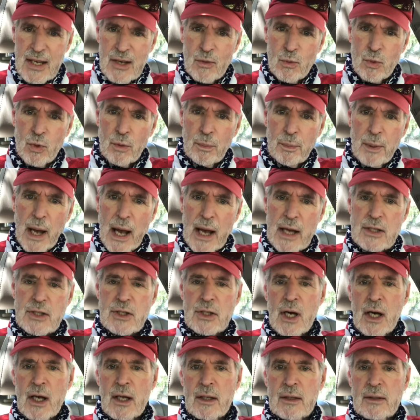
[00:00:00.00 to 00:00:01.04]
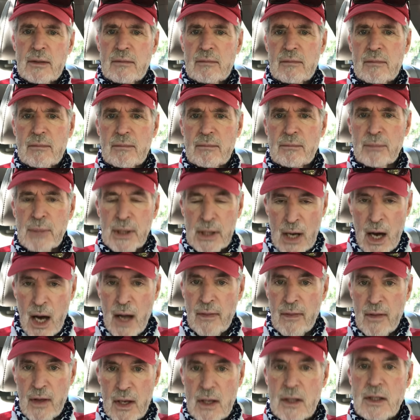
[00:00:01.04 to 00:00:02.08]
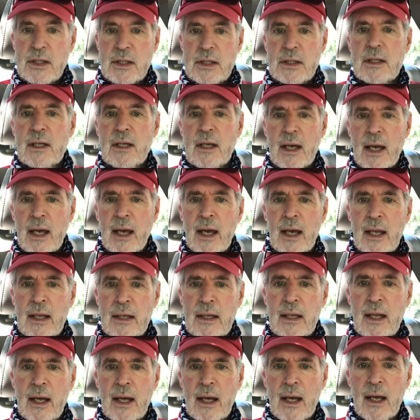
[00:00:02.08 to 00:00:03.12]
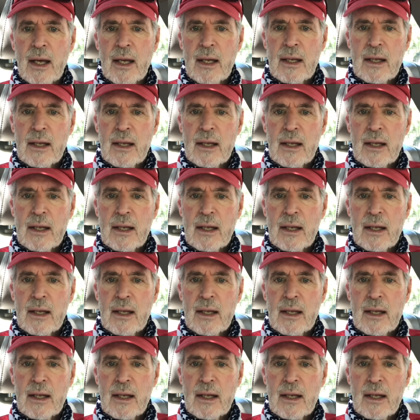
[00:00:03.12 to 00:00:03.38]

we'll pass on beyond this and uh,